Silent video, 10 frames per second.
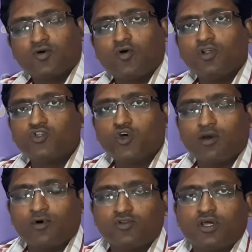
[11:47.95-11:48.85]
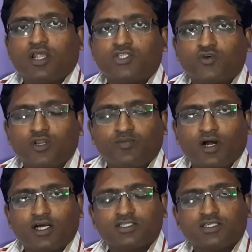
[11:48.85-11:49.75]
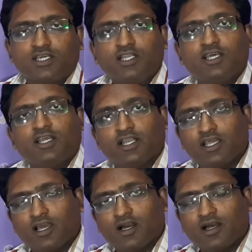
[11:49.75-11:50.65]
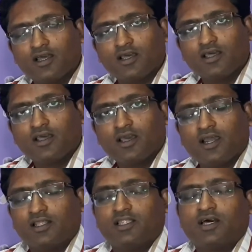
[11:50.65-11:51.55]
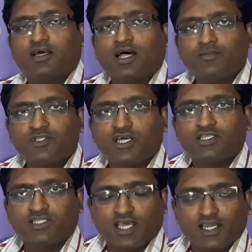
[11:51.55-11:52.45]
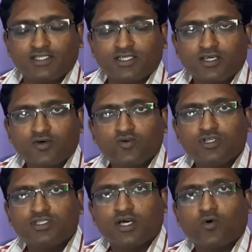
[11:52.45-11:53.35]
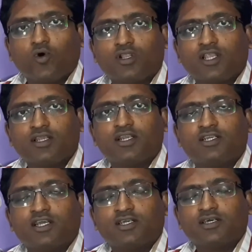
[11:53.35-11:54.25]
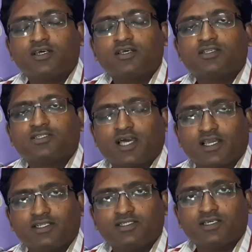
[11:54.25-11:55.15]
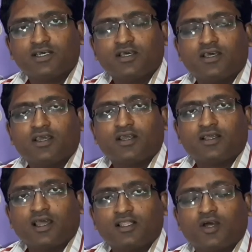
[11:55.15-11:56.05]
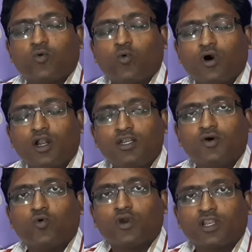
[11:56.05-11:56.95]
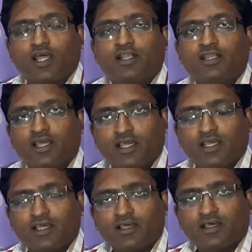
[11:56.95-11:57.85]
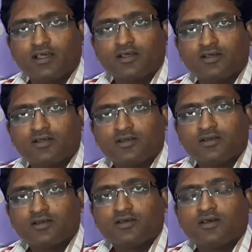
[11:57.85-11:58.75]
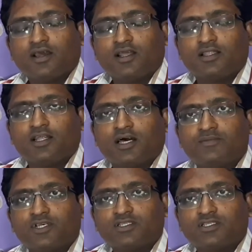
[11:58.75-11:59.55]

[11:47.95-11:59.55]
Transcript: Also about the national parks in India and the Ramsar sites, which is the wetland related sites, and the World Wetland Day, and the Ramsar